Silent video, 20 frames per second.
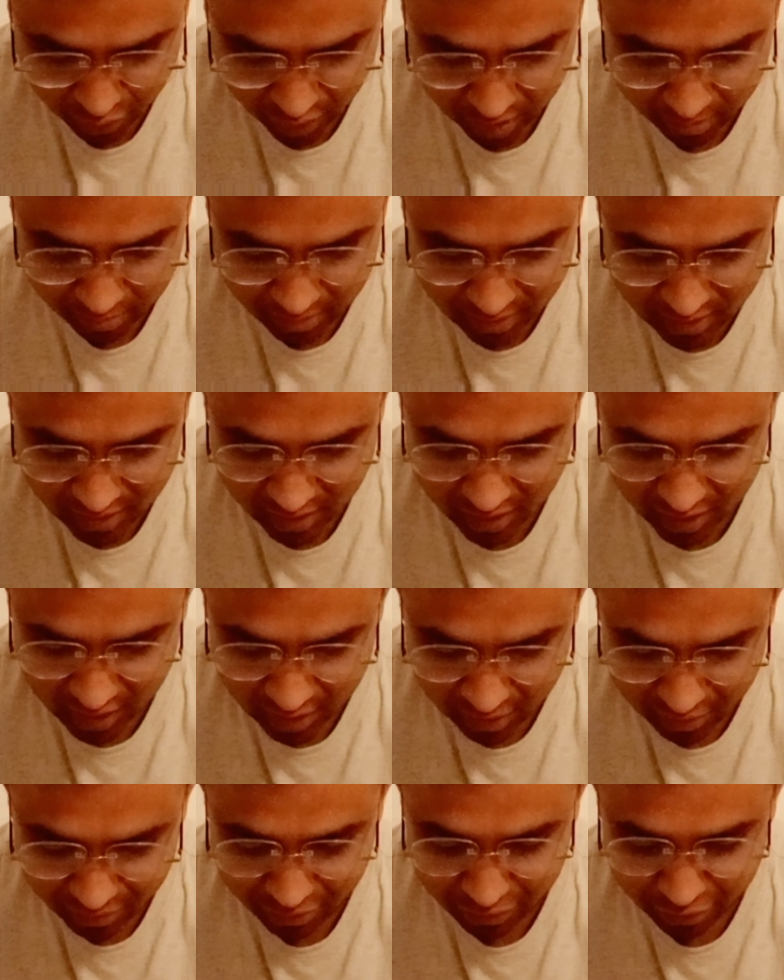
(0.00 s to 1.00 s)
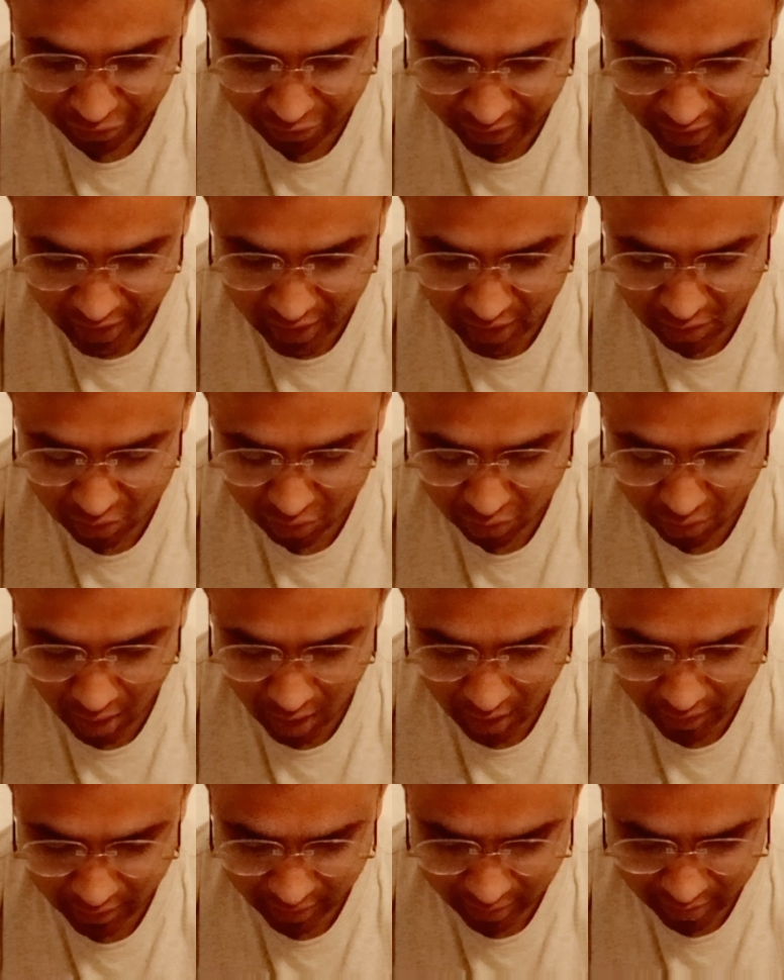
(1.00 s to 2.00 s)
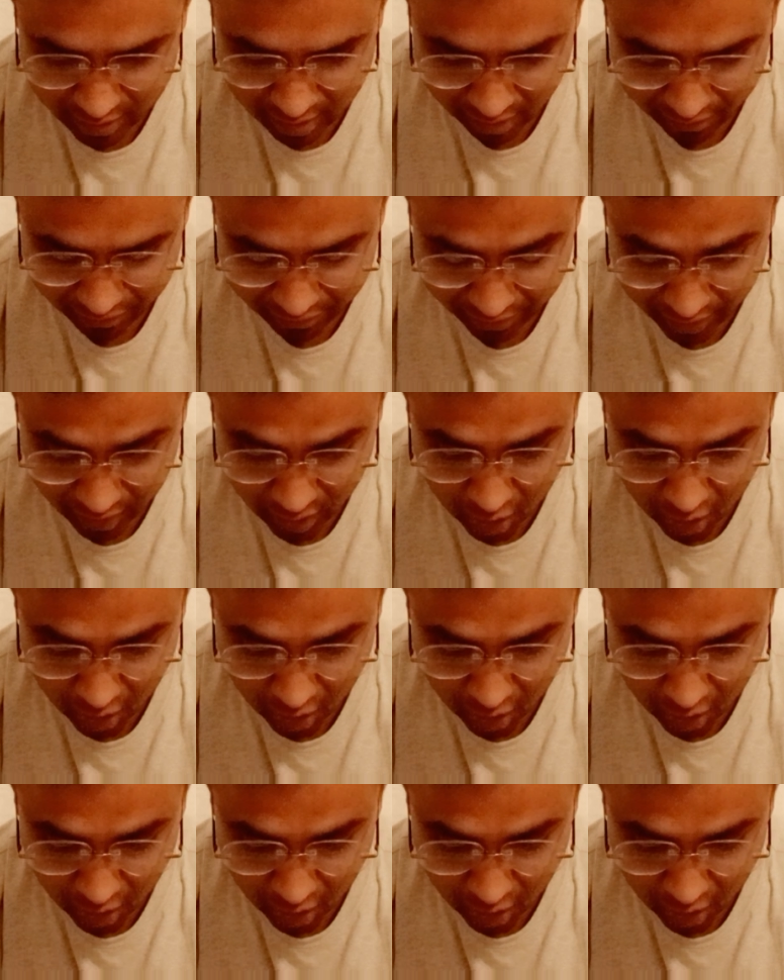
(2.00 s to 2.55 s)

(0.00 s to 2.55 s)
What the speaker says: must give way to other traffic